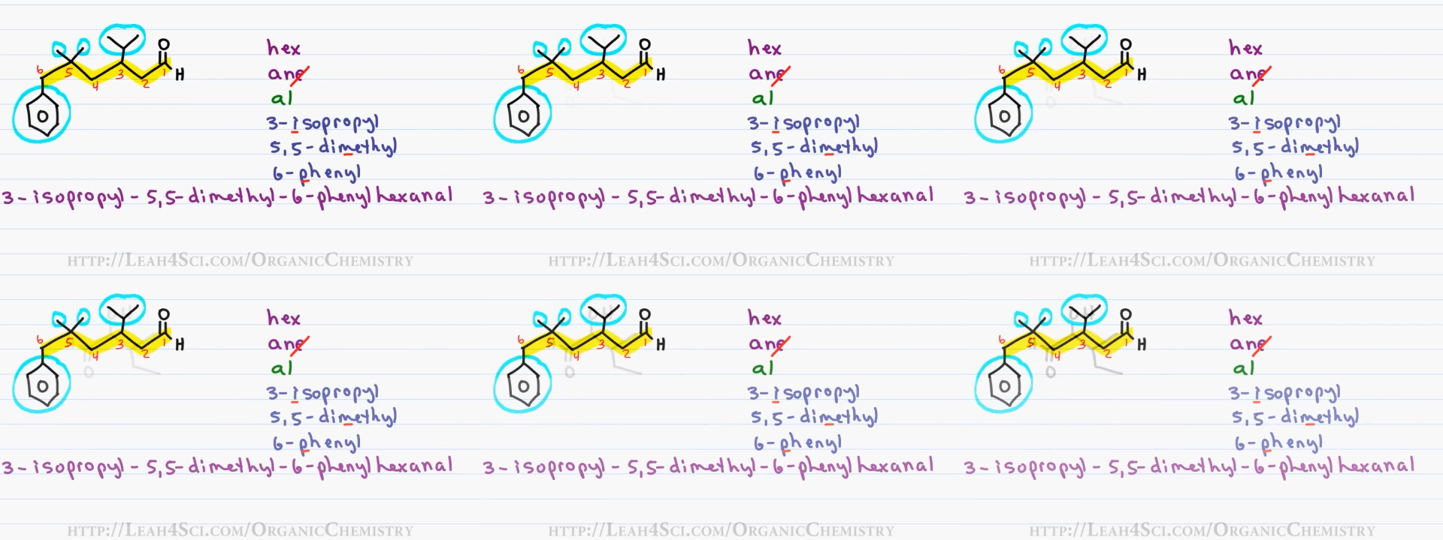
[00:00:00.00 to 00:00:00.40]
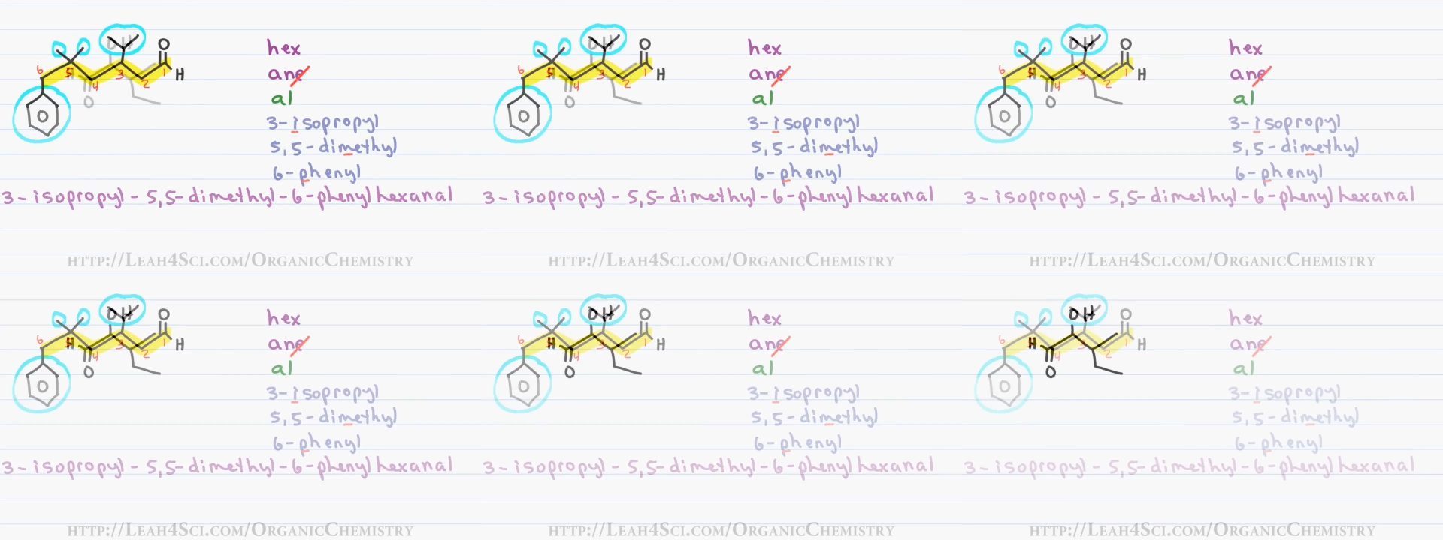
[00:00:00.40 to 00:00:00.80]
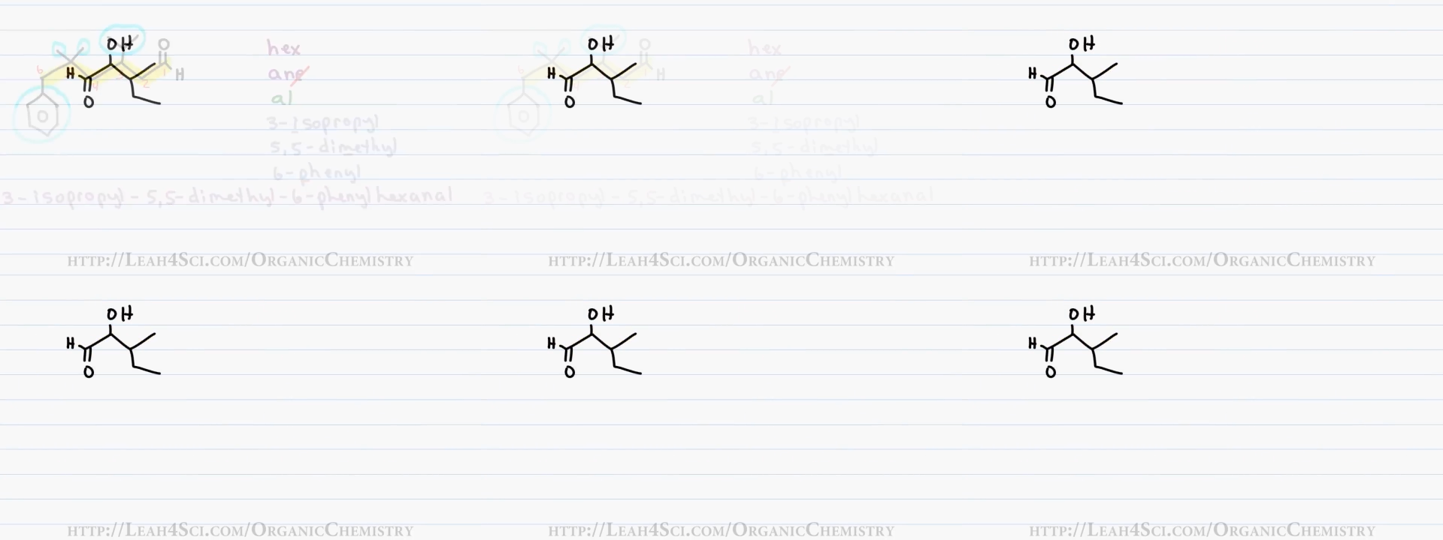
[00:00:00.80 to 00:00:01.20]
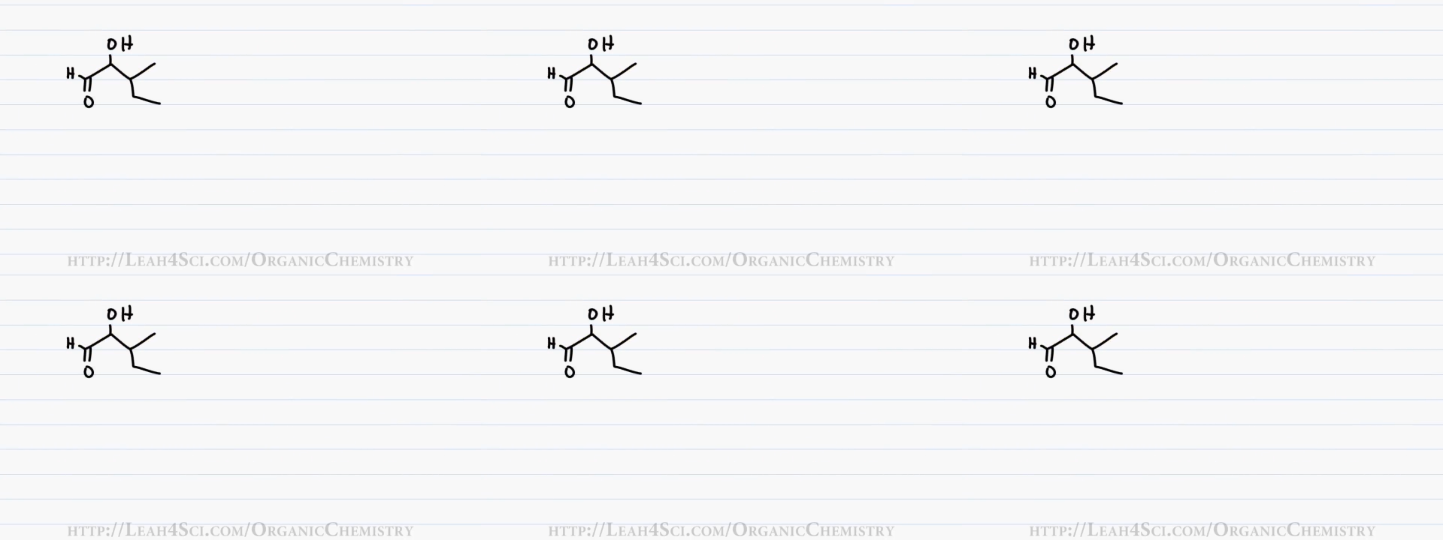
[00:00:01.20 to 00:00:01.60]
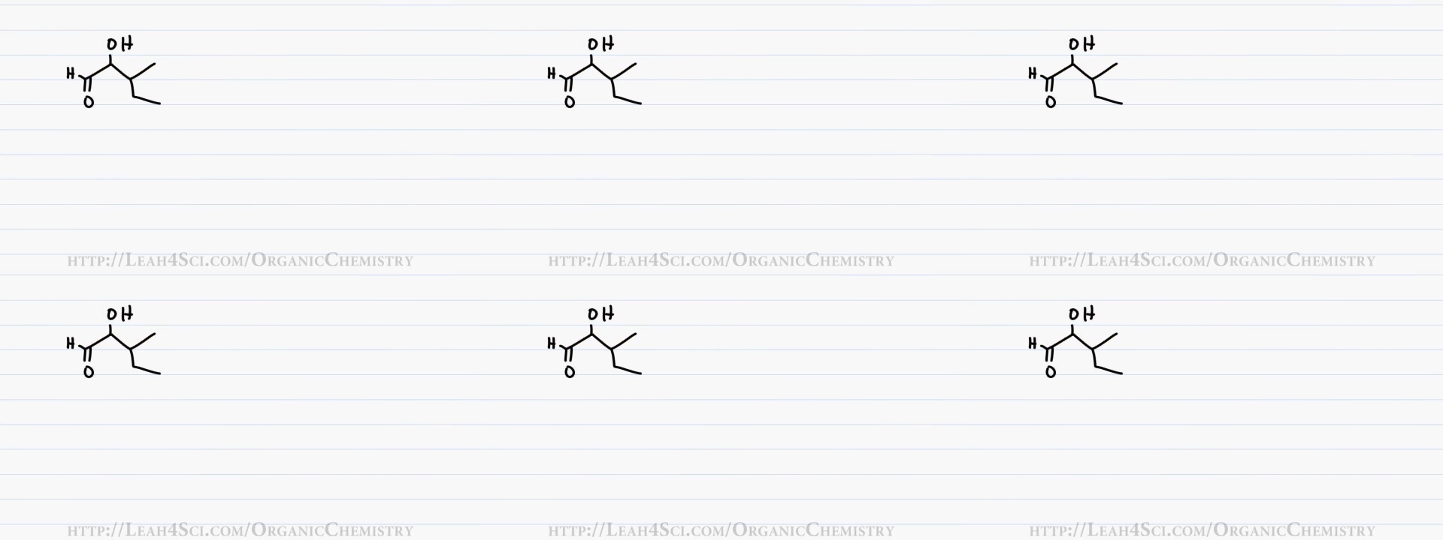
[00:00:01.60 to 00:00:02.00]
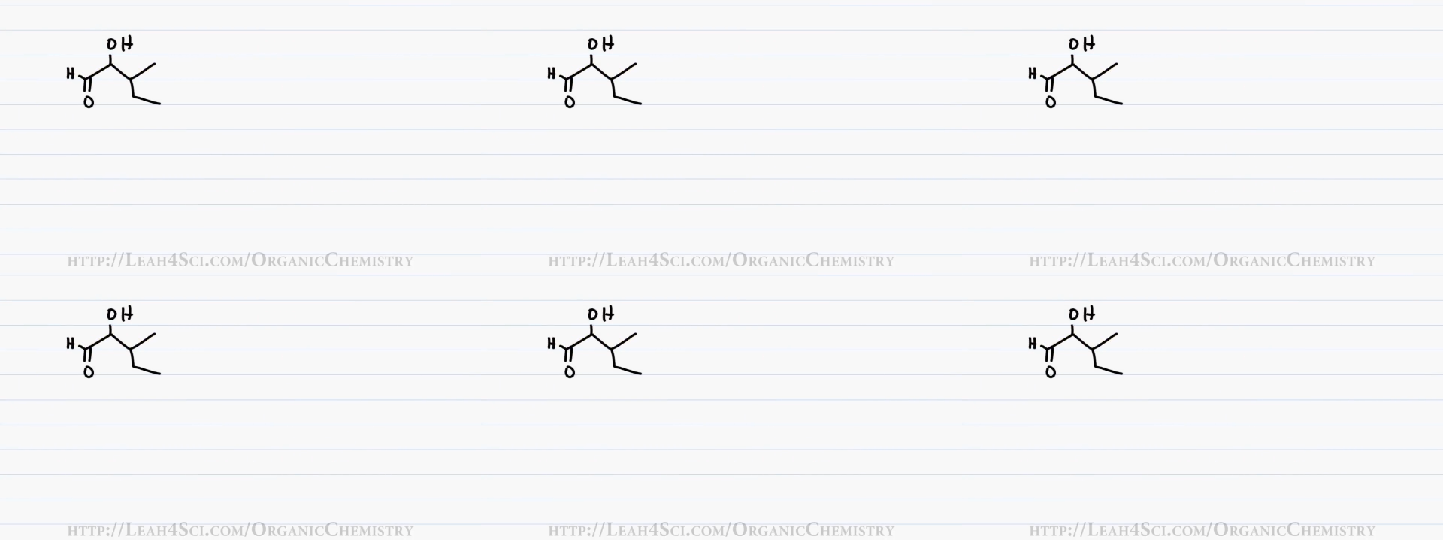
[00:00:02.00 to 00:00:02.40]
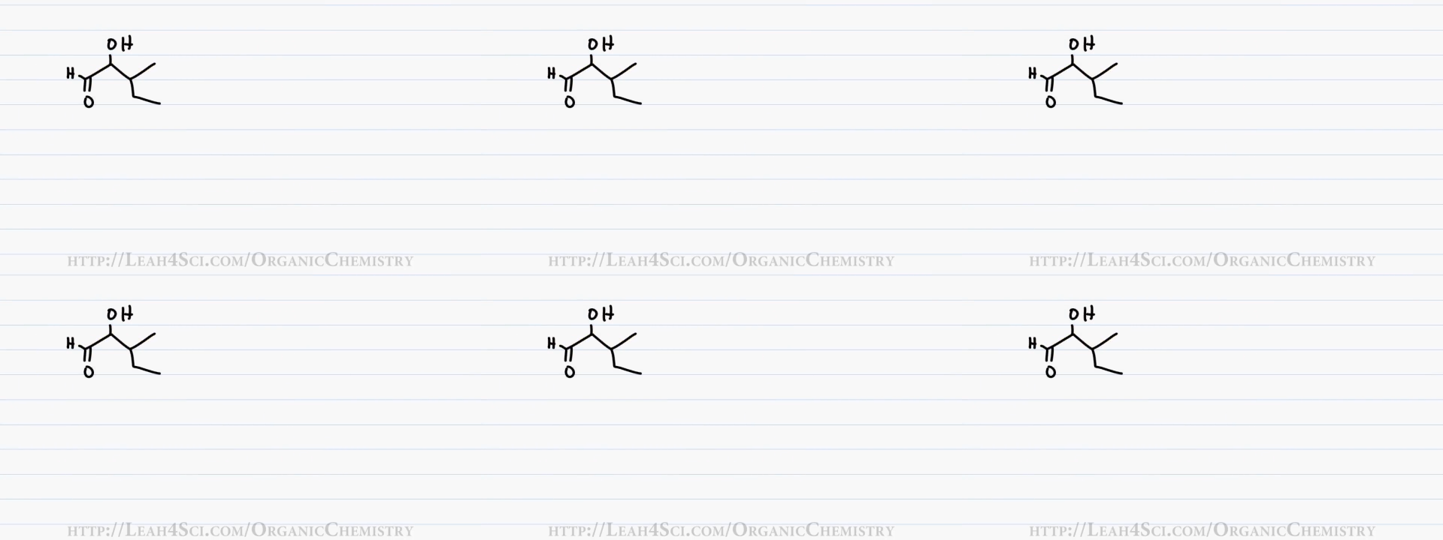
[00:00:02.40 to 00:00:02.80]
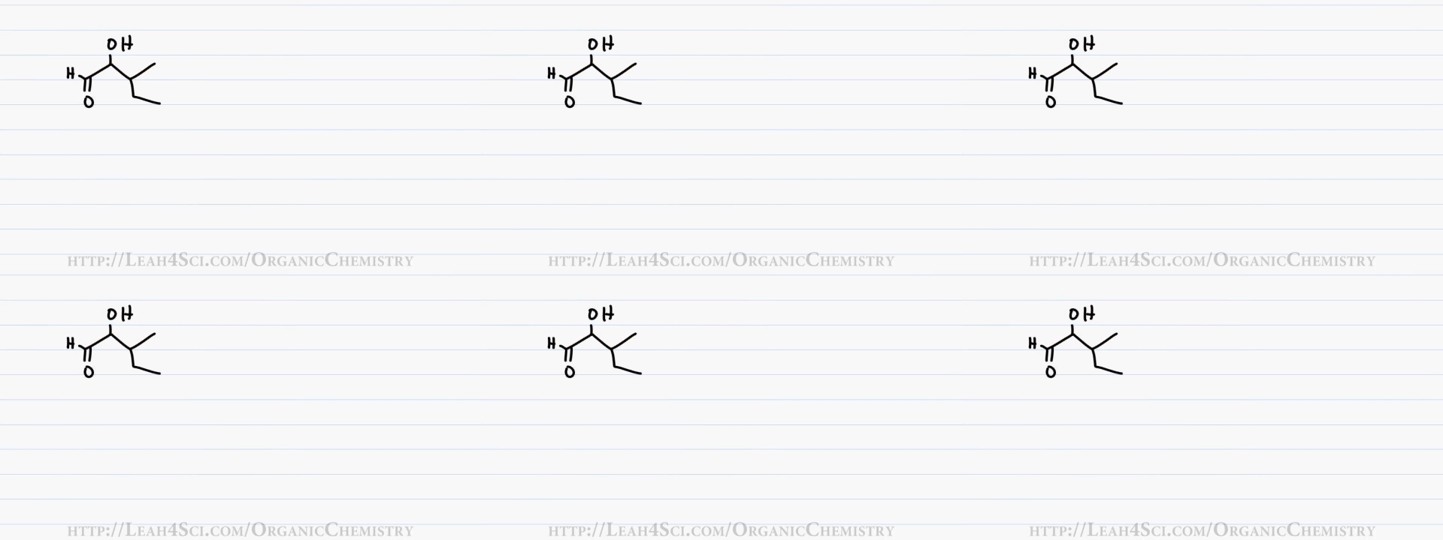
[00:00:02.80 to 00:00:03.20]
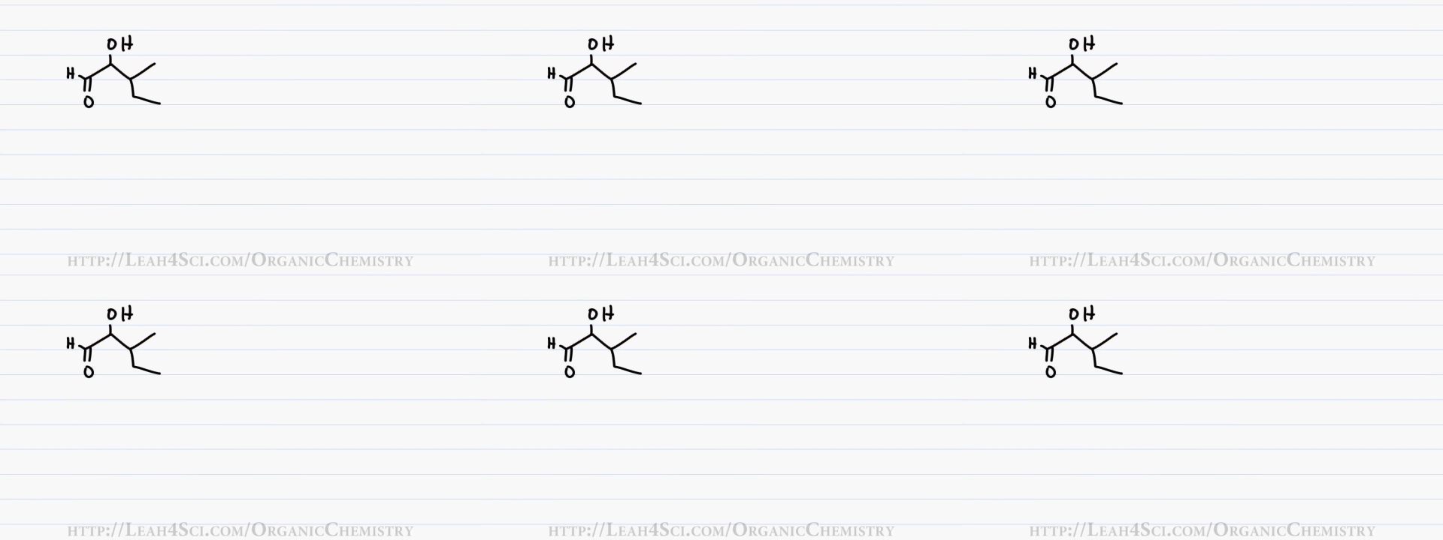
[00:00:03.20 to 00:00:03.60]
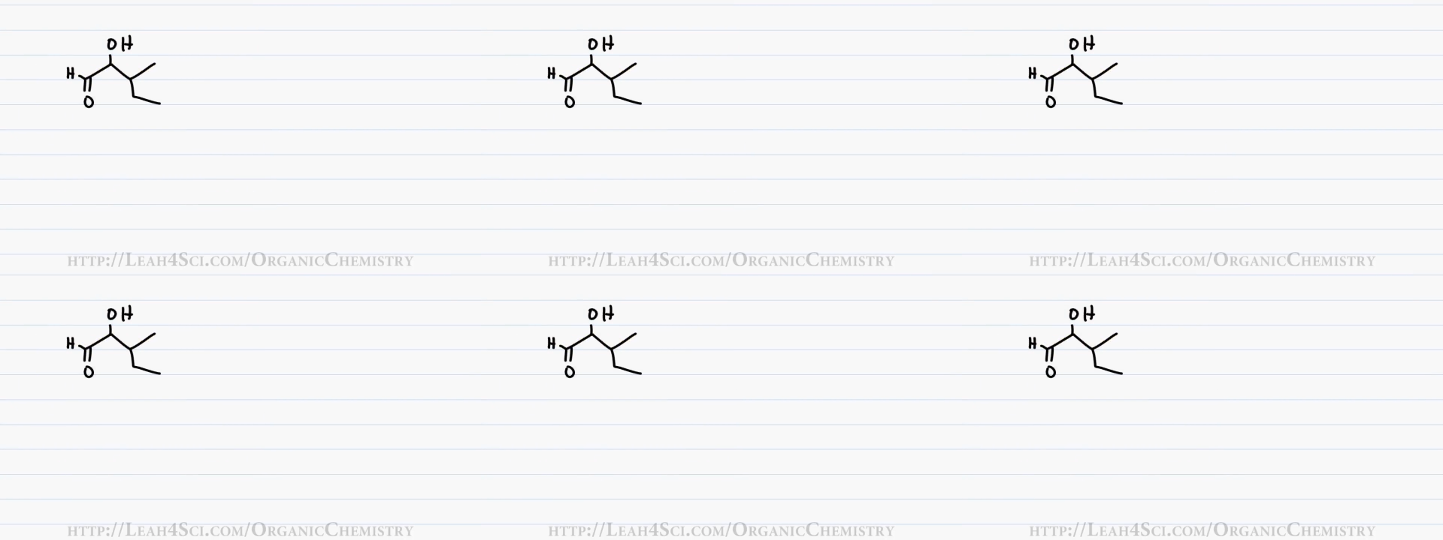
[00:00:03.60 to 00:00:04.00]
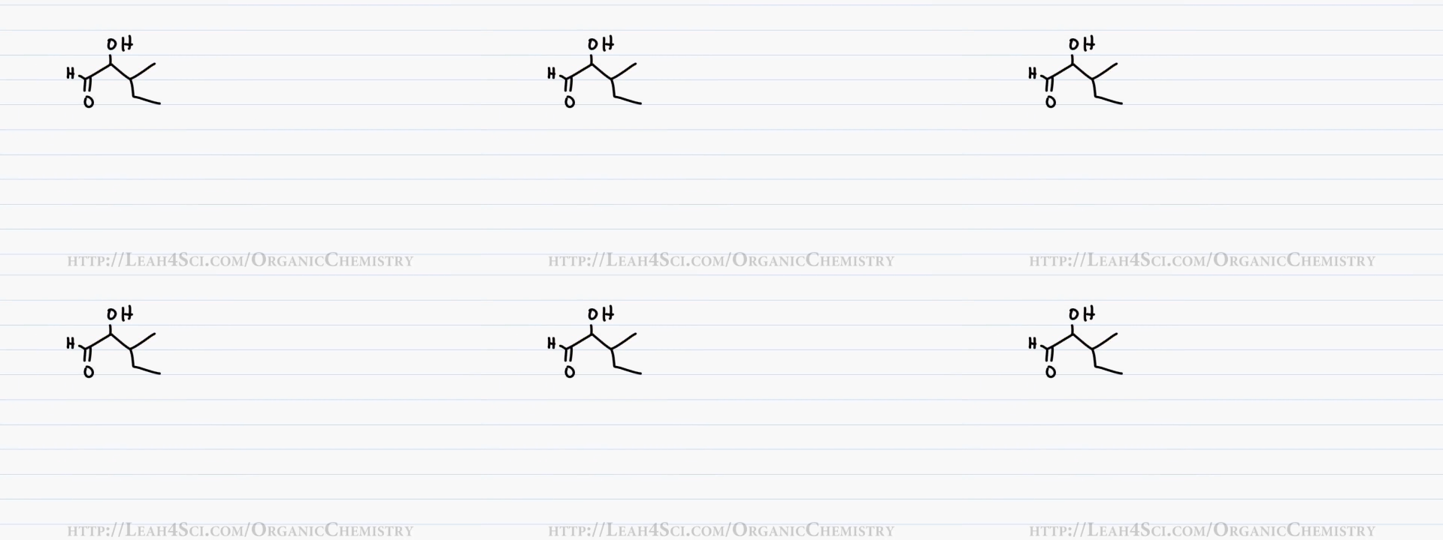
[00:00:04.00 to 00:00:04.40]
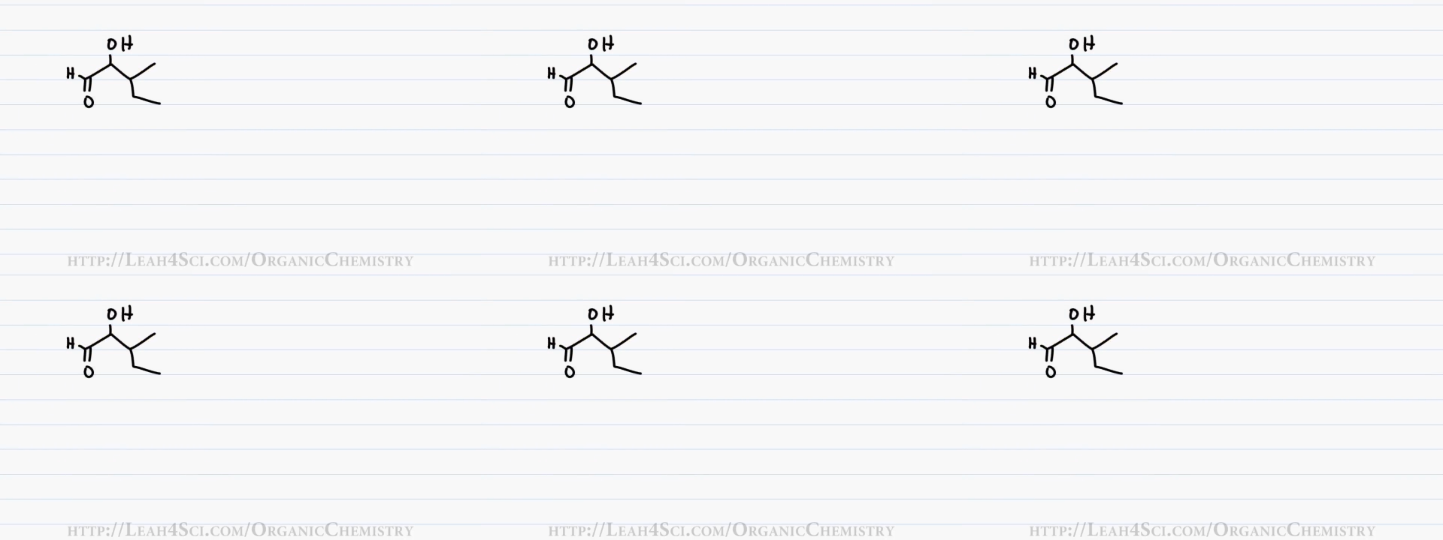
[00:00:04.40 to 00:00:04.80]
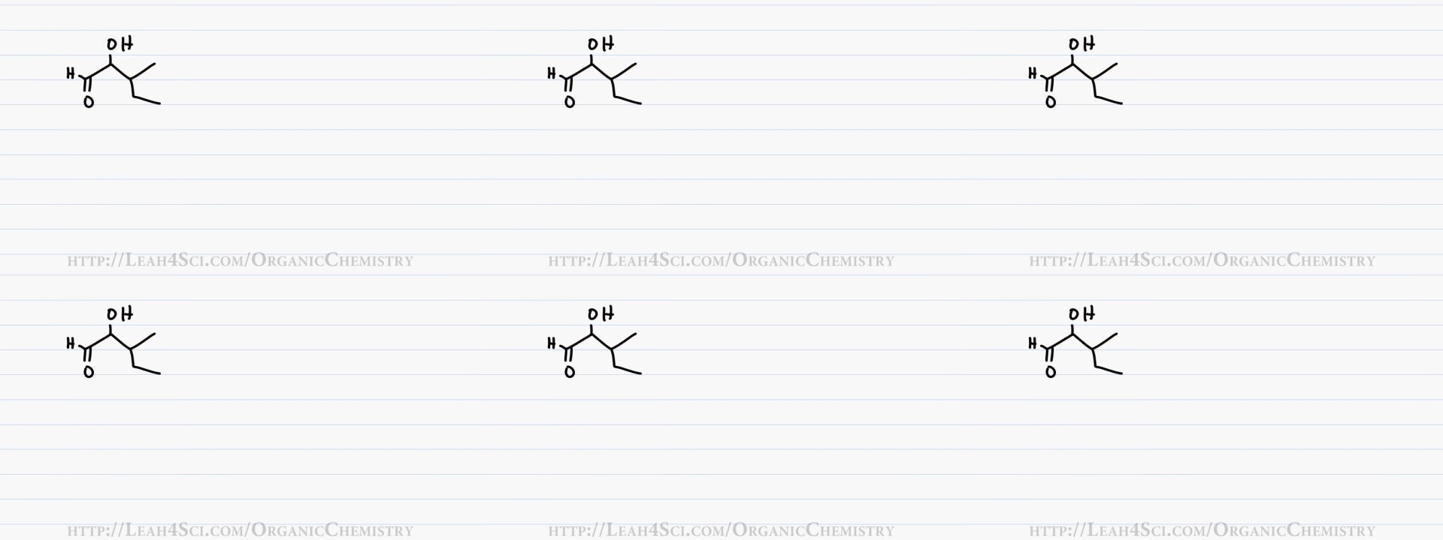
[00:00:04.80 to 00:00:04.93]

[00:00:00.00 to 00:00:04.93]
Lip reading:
Nobody's mouth can be seen.